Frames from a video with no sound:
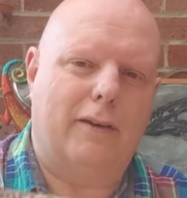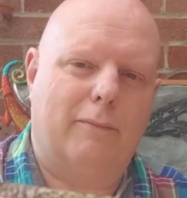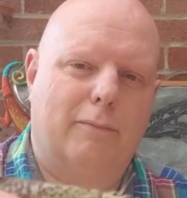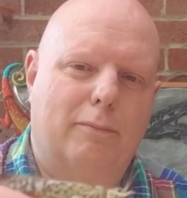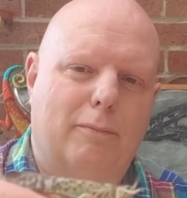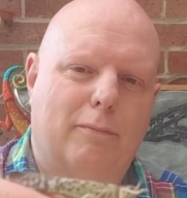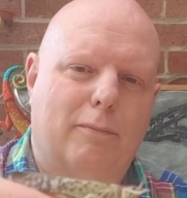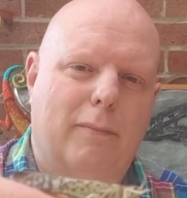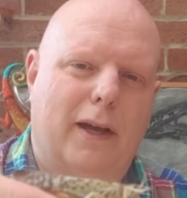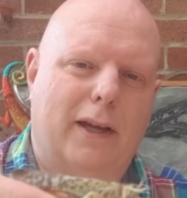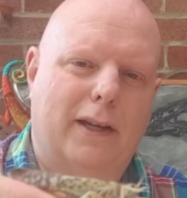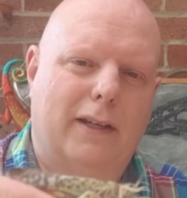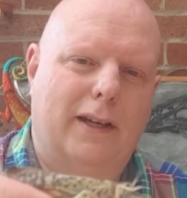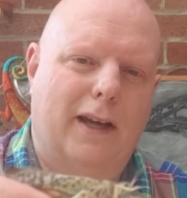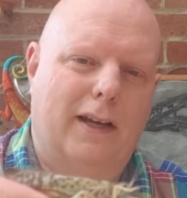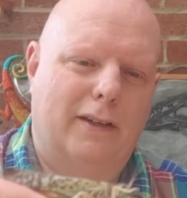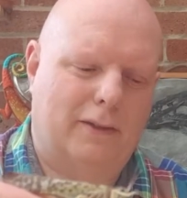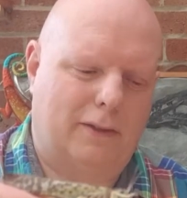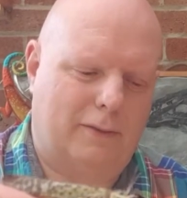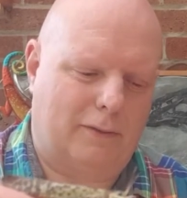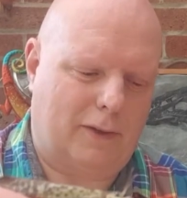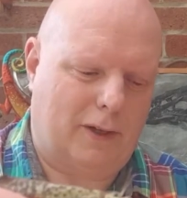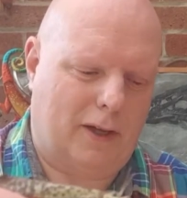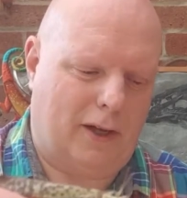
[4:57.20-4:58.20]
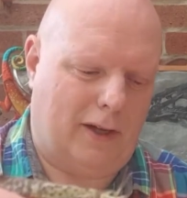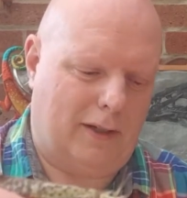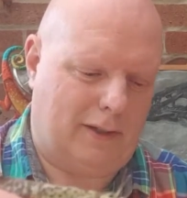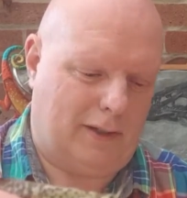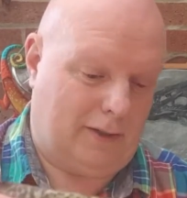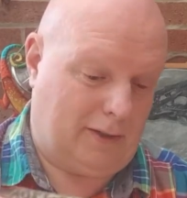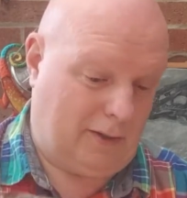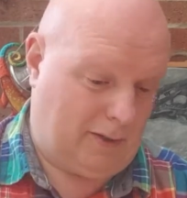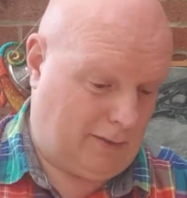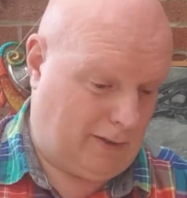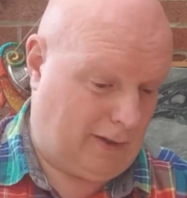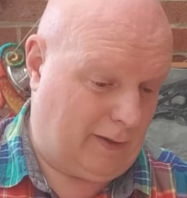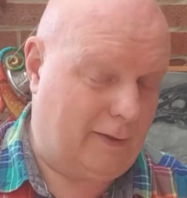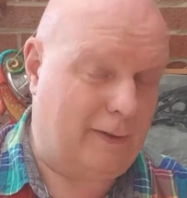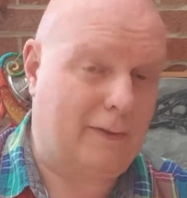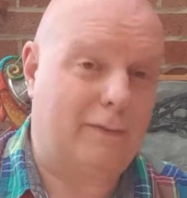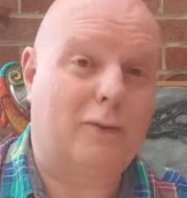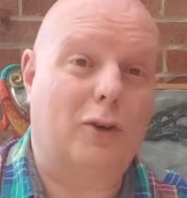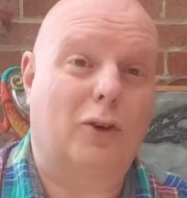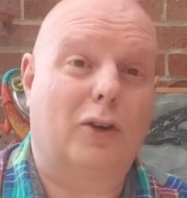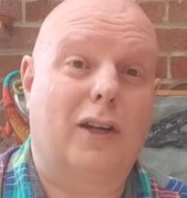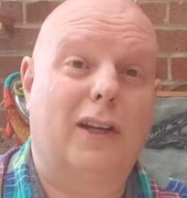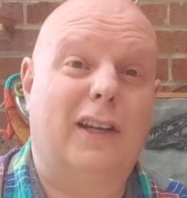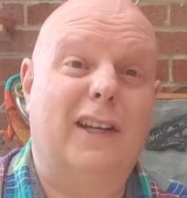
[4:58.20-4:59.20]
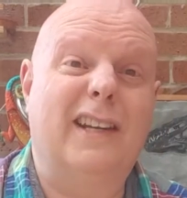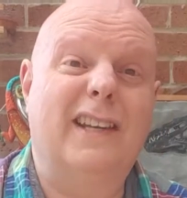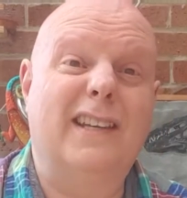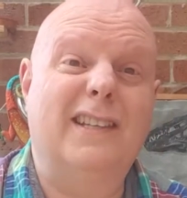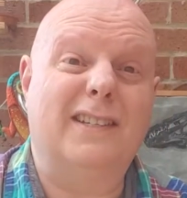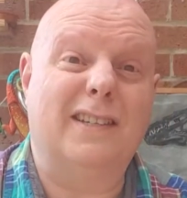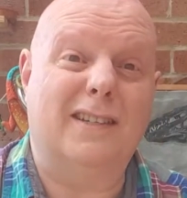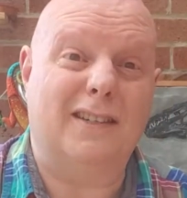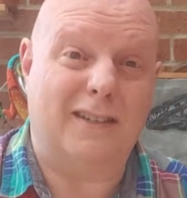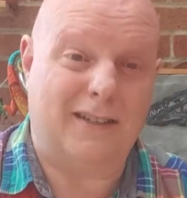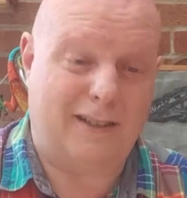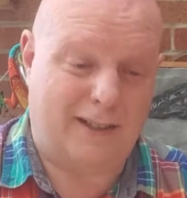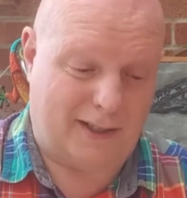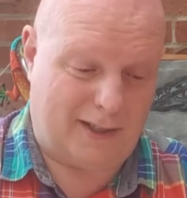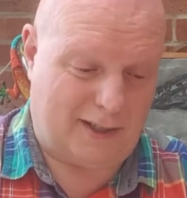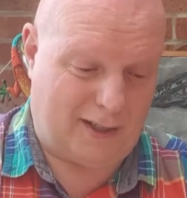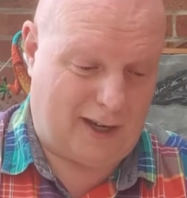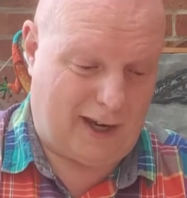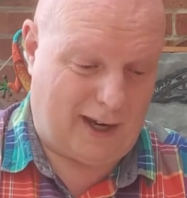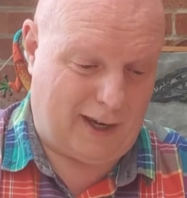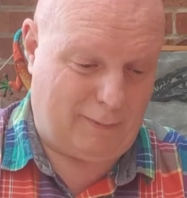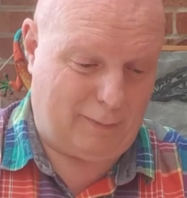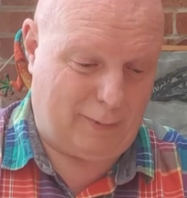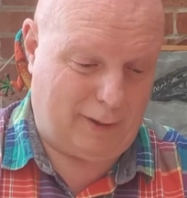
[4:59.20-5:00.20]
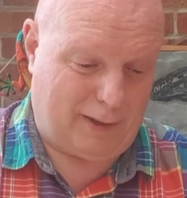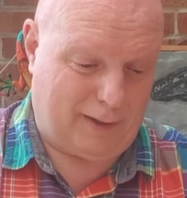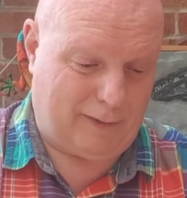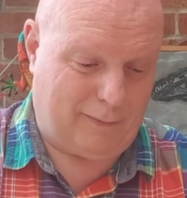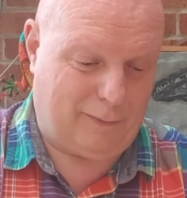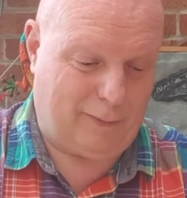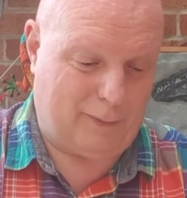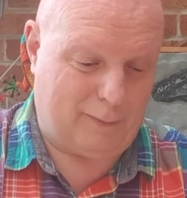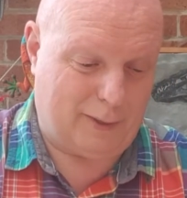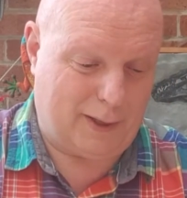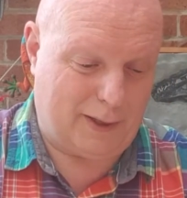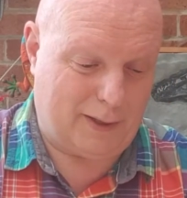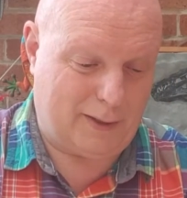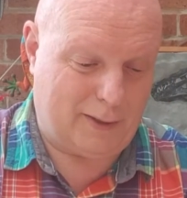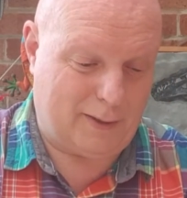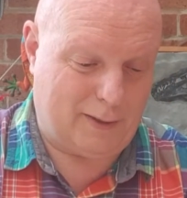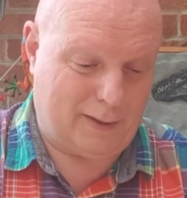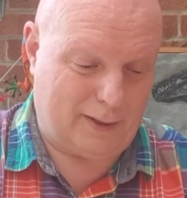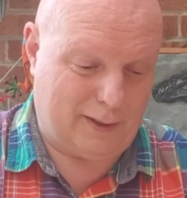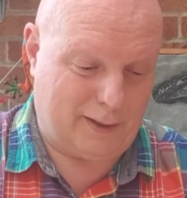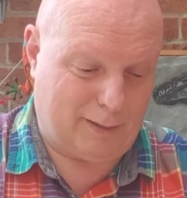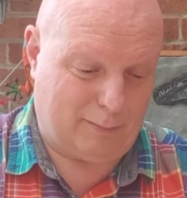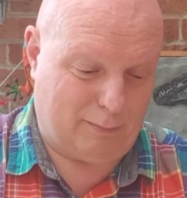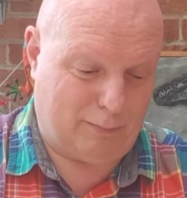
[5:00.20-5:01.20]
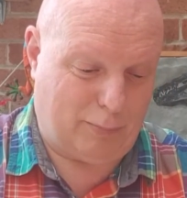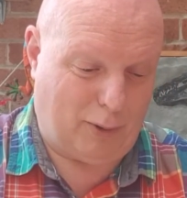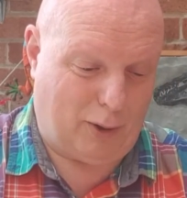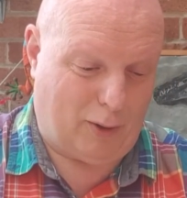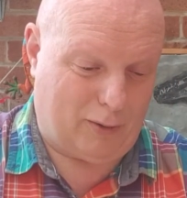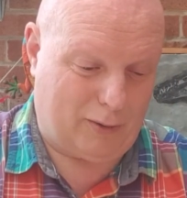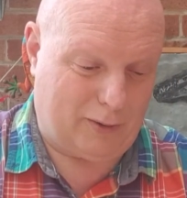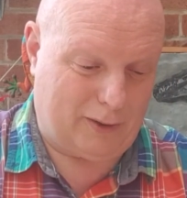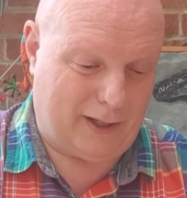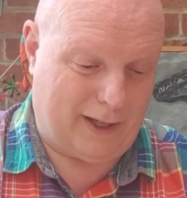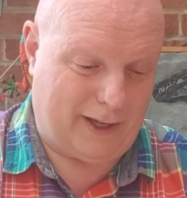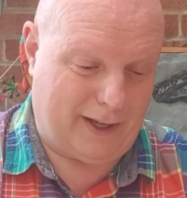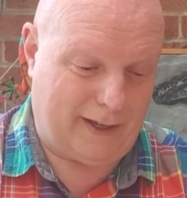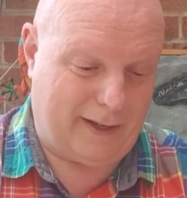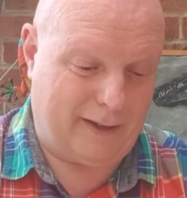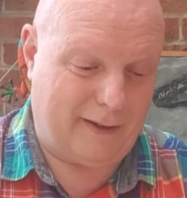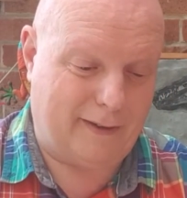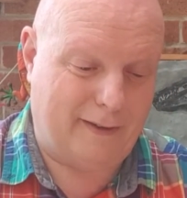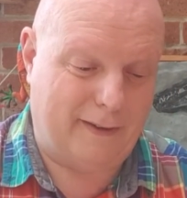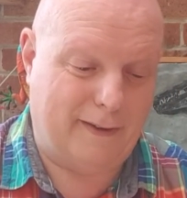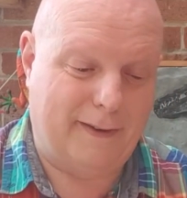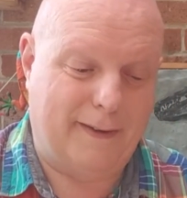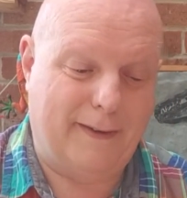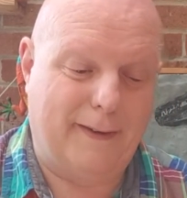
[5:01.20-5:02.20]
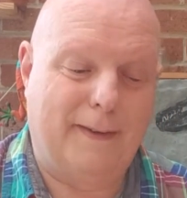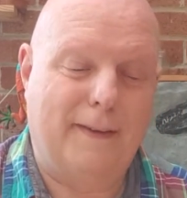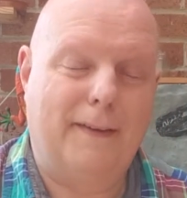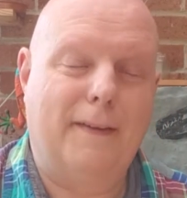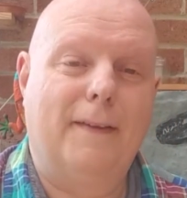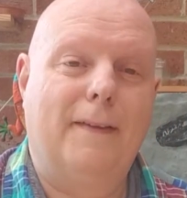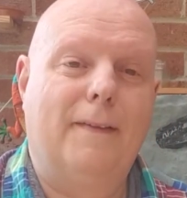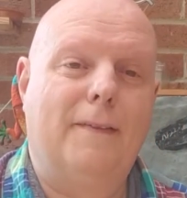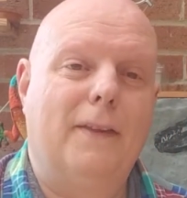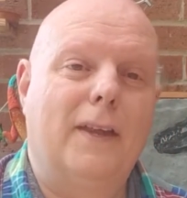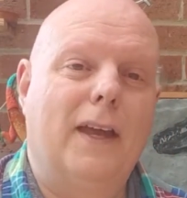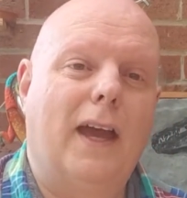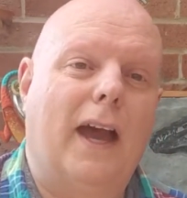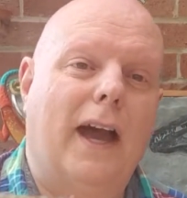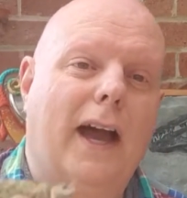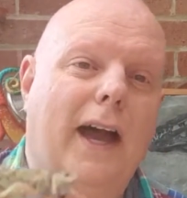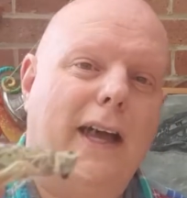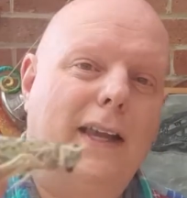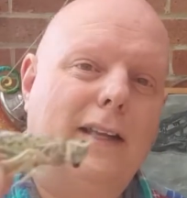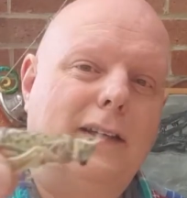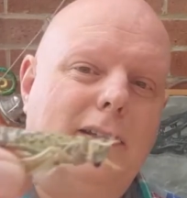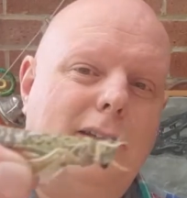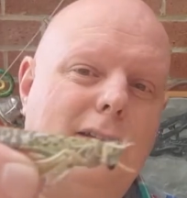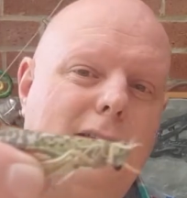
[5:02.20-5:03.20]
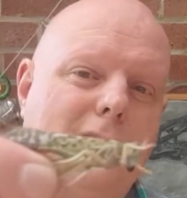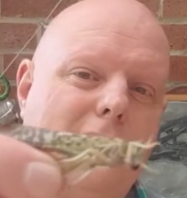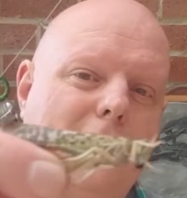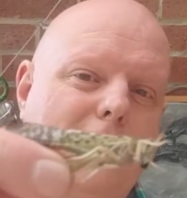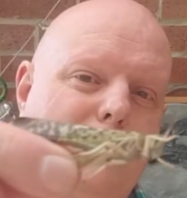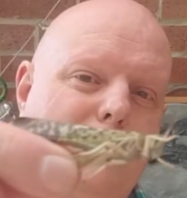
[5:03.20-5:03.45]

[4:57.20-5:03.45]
made out of chitin. Sorry, I've got a lizard escaping from his little pot here. And